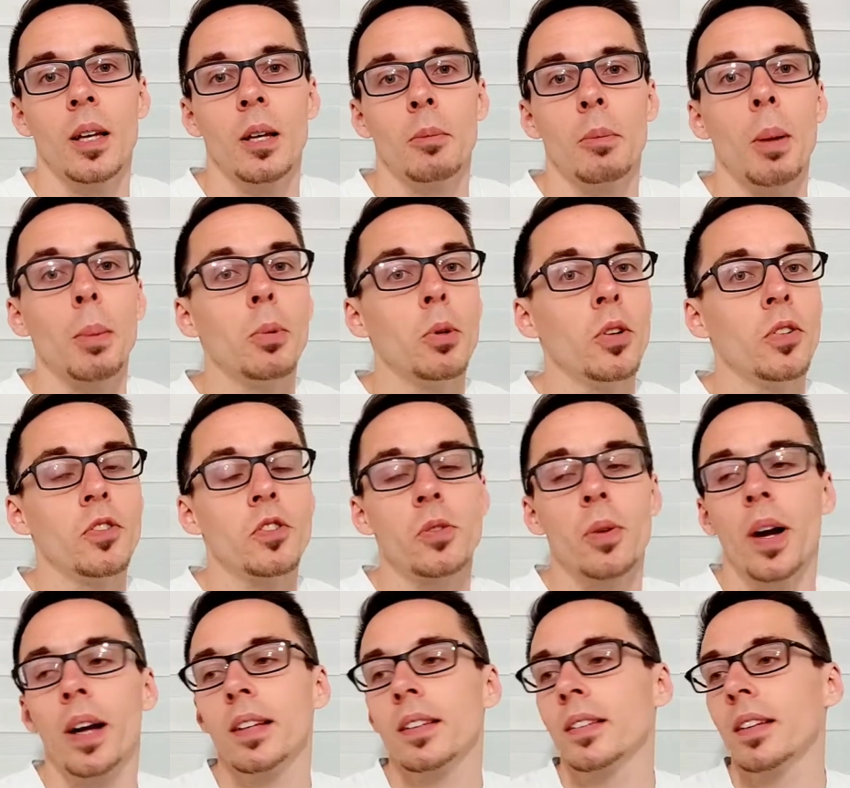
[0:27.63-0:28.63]
Maybe you've
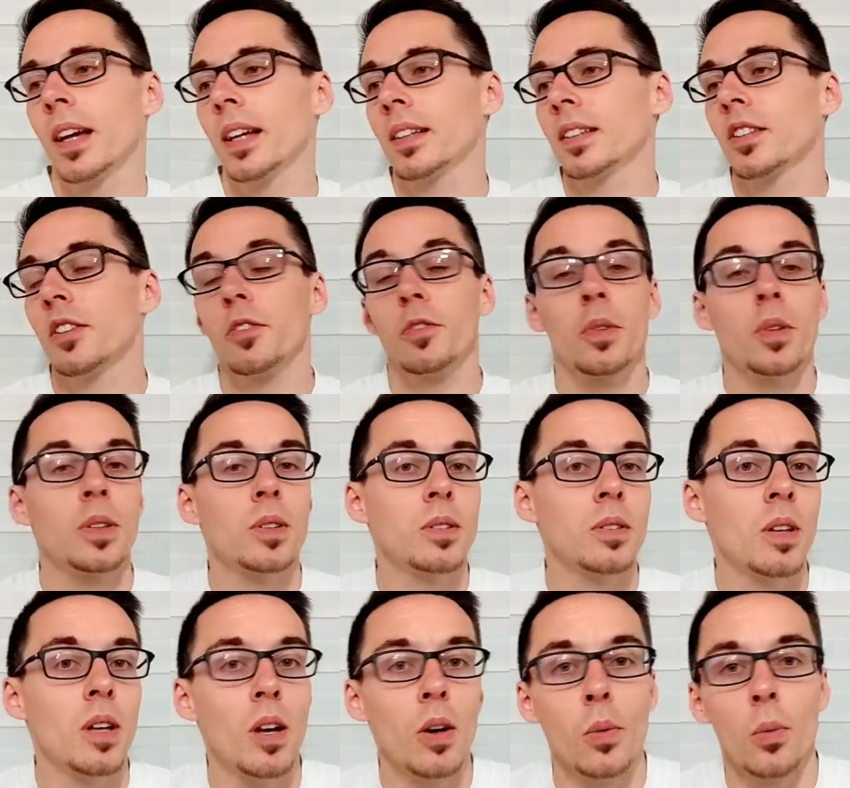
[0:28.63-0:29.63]
tried like
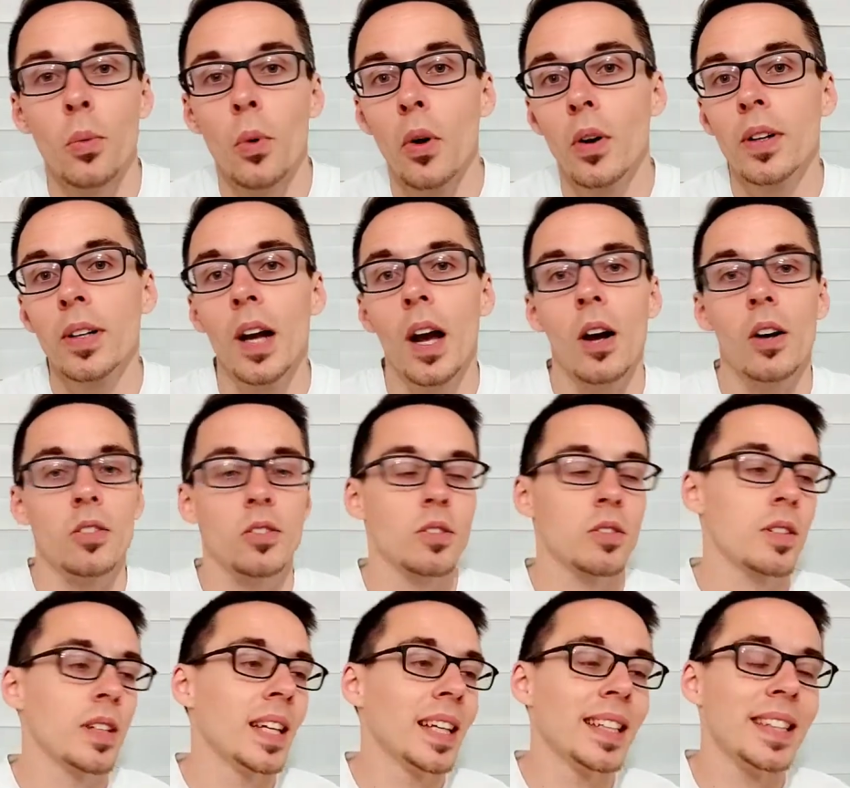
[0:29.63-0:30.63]
different
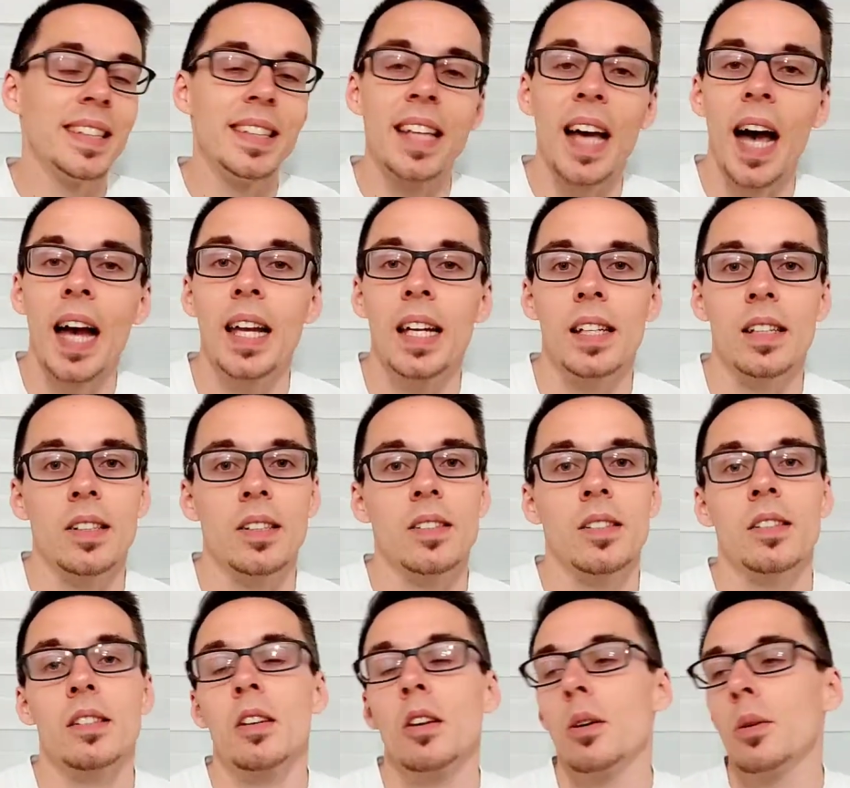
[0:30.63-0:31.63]
workouts,
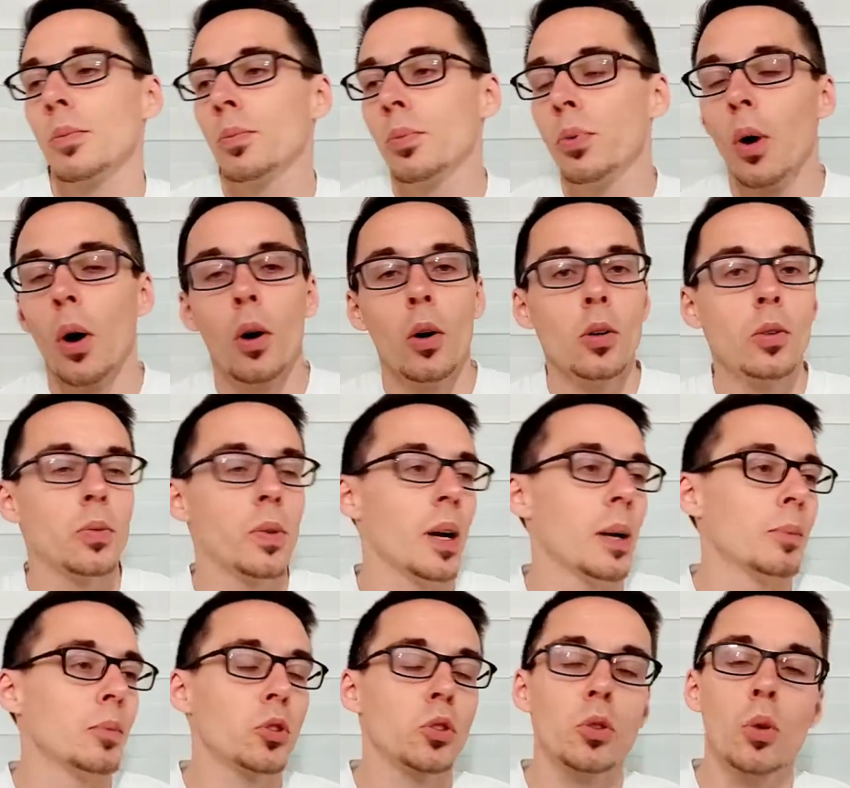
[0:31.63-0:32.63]
diets,
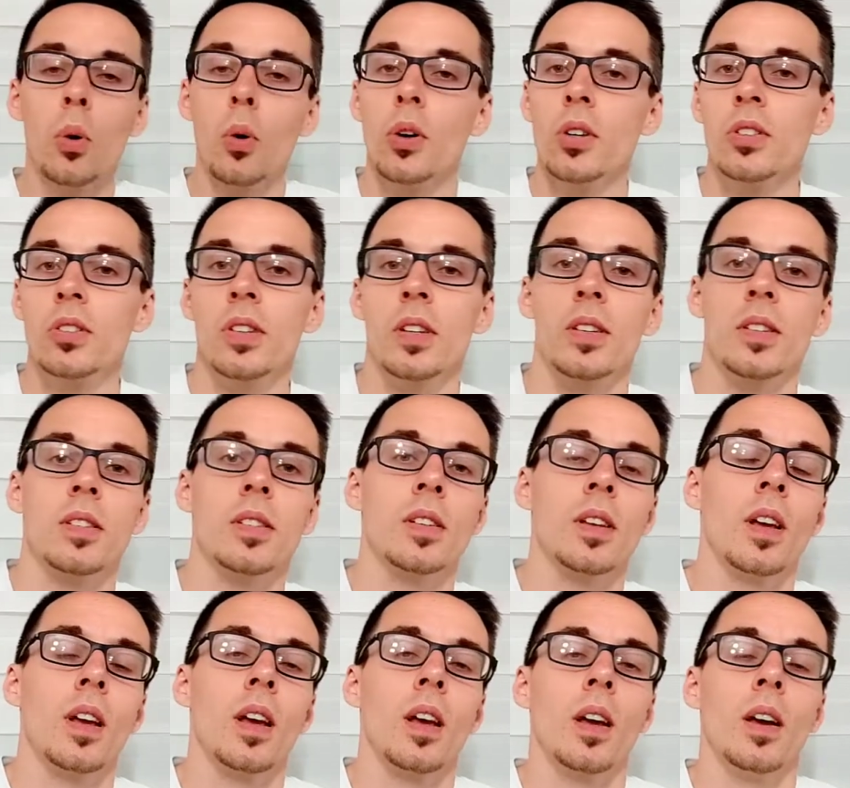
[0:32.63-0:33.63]
programs, courses,
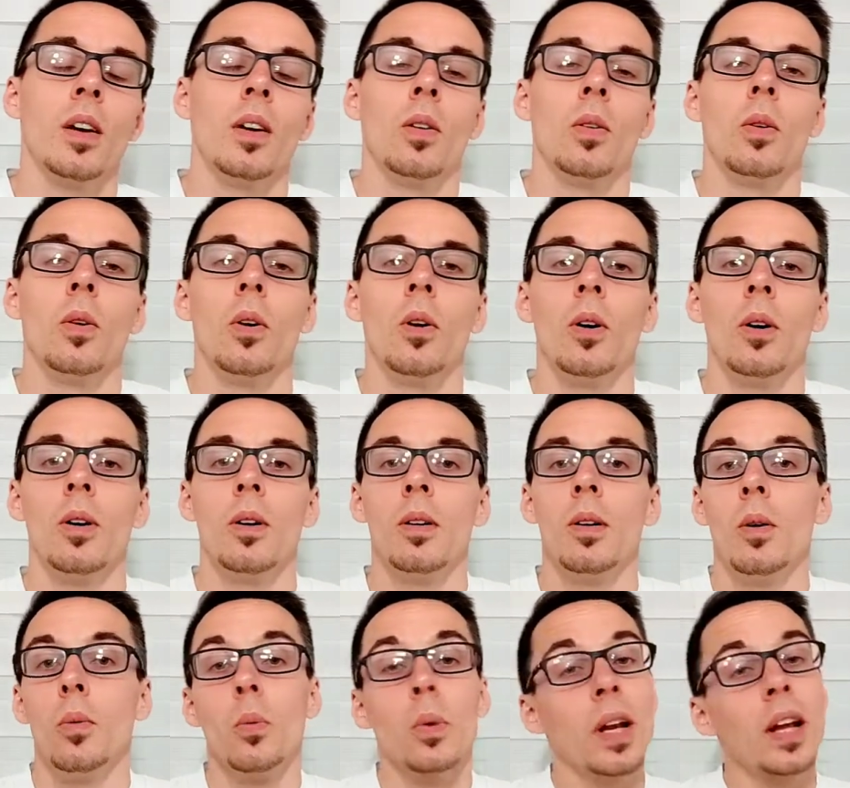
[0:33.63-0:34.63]
or
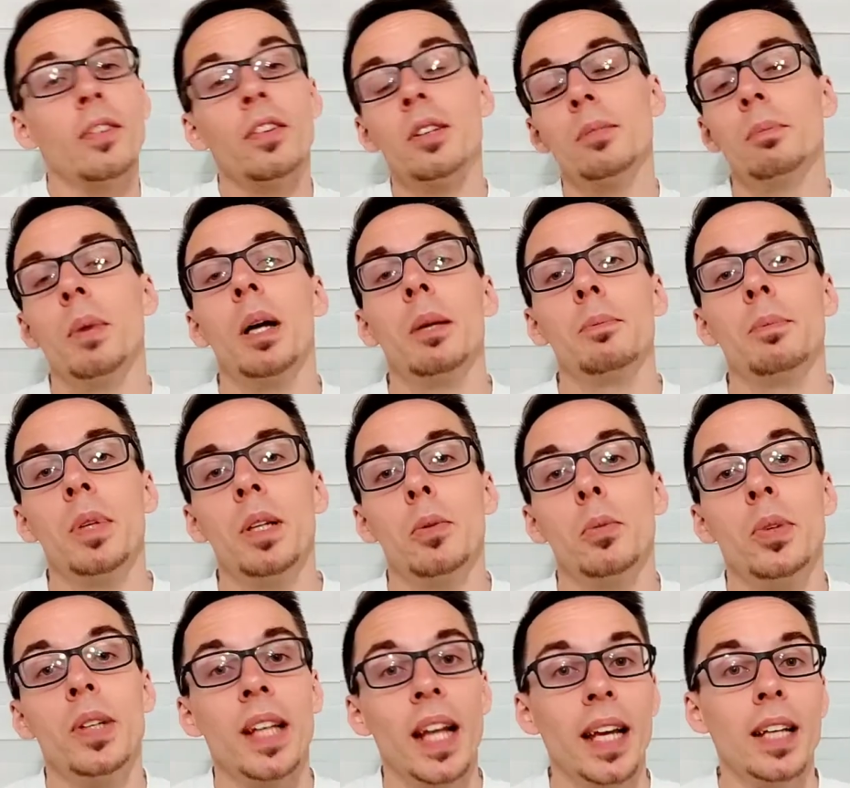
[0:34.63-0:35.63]
whatever it might be
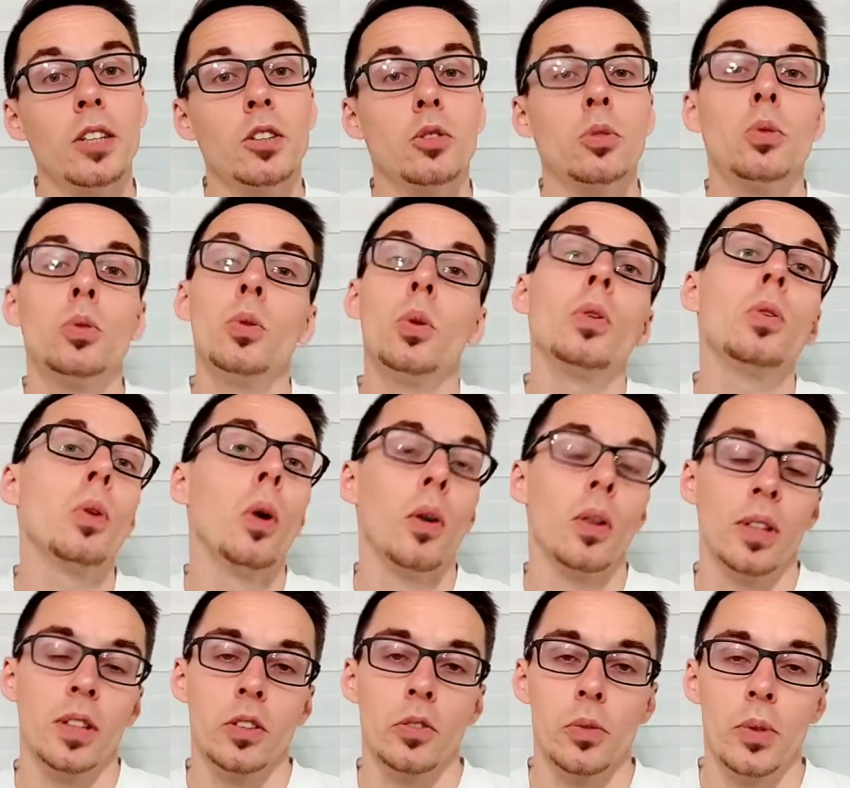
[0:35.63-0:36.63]
related to your
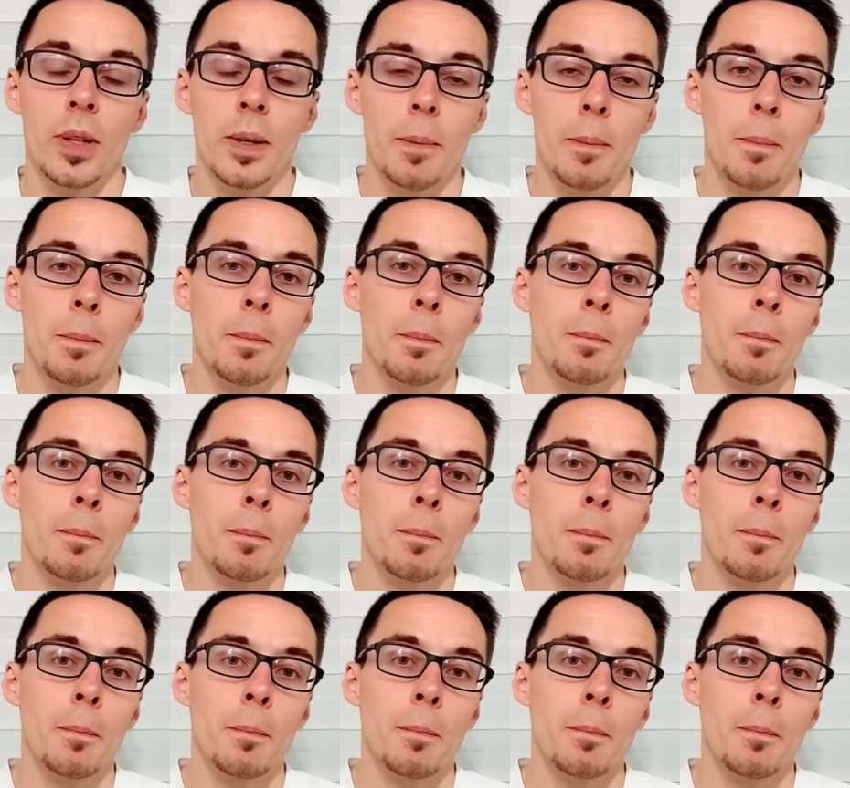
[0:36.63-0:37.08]
golden dream.